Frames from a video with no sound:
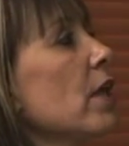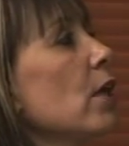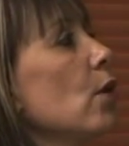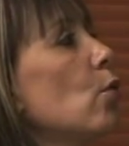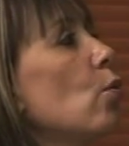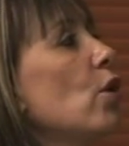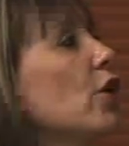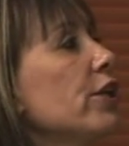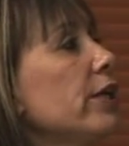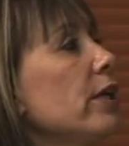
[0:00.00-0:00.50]

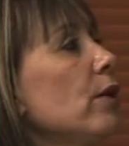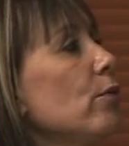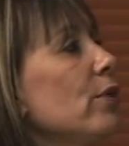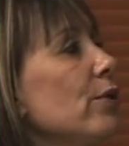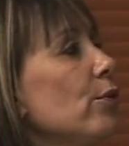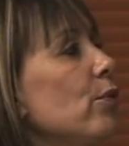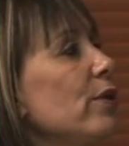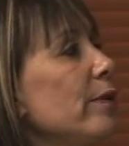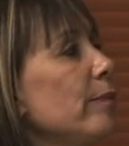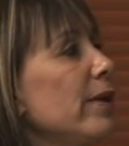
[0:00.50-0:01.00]
Working
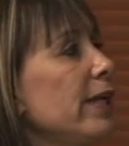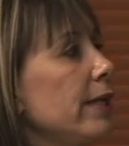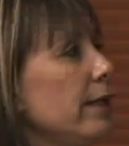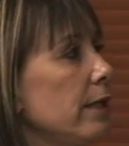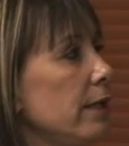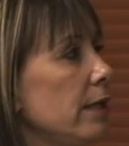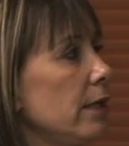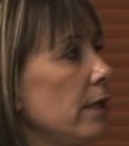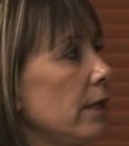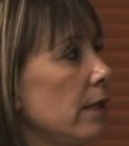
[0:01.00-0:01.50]
with women
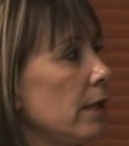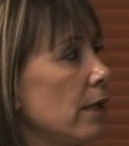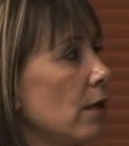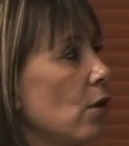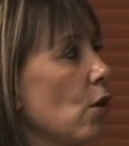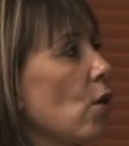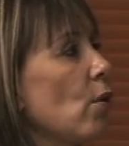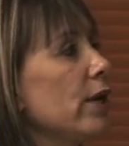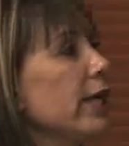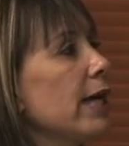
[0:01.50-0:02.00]

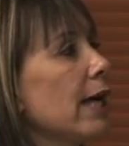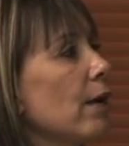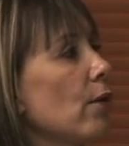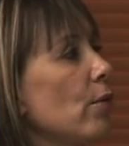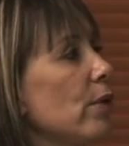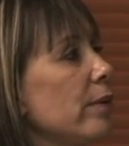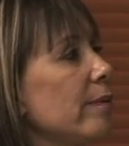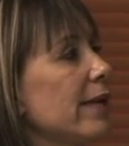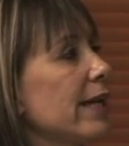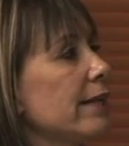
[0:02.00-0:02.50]
low-income
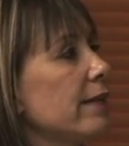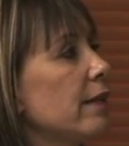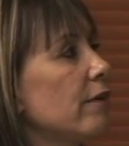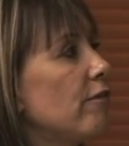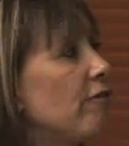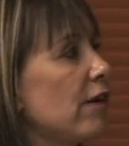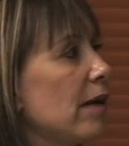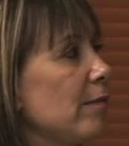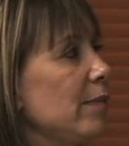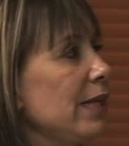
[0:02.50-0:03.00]
women and their
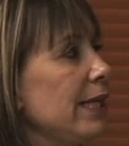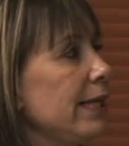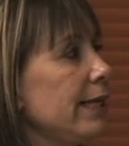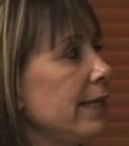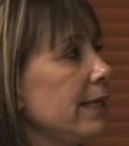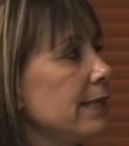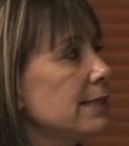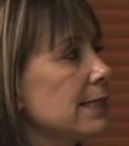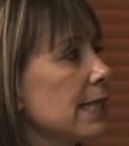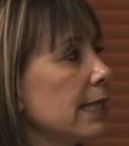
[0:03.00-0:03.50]
family
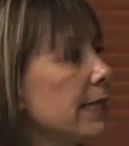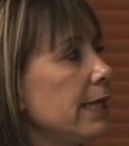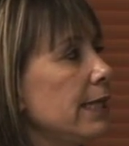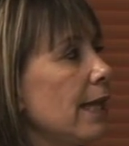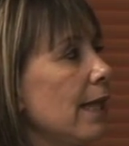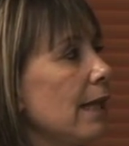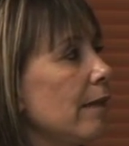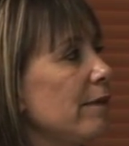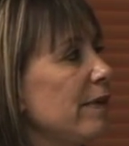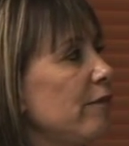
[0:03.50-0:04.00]
is a key
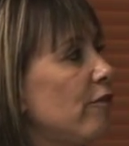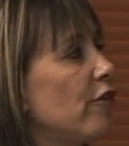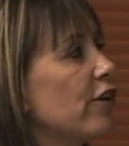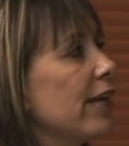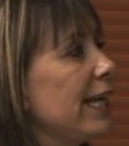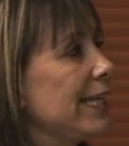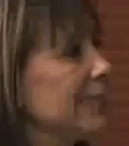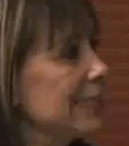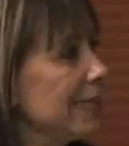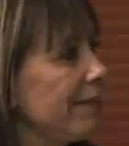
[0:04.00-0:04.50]
element for
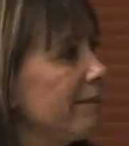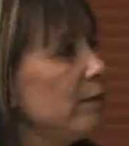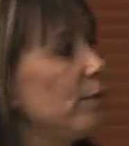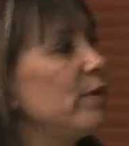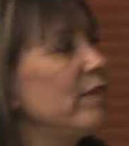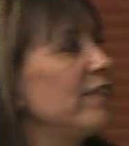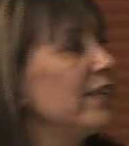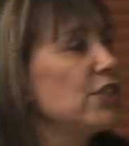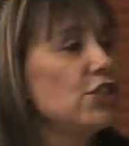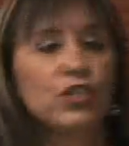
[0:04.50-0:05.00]
HIV
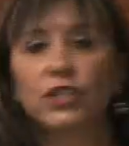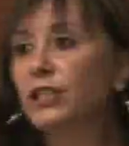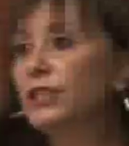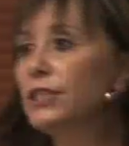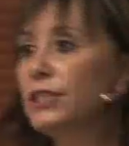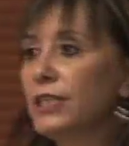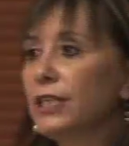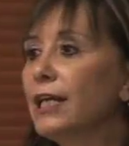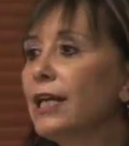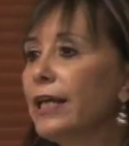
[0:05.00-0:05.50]
prevention in
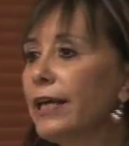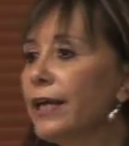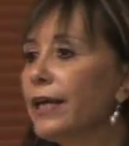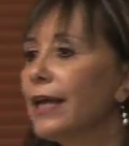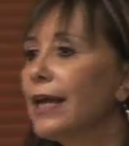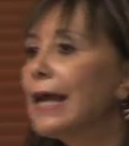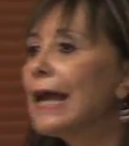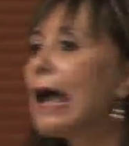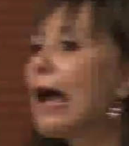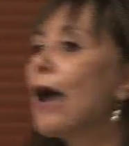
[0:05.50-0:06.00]
Chile,
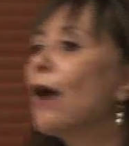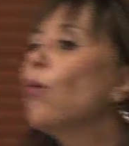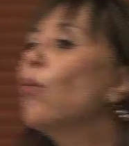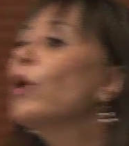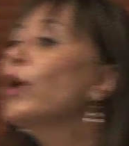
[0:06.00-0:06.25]
and